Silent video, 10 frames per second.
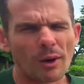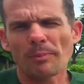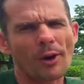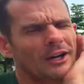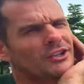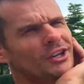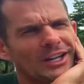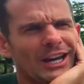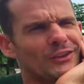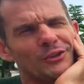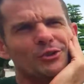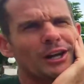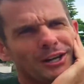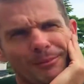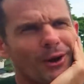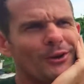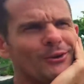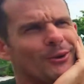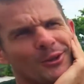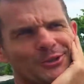What bike should I get, the Trek
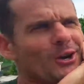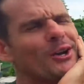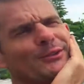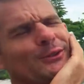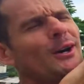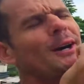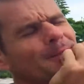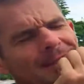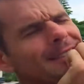Emonda or the Giant Defy?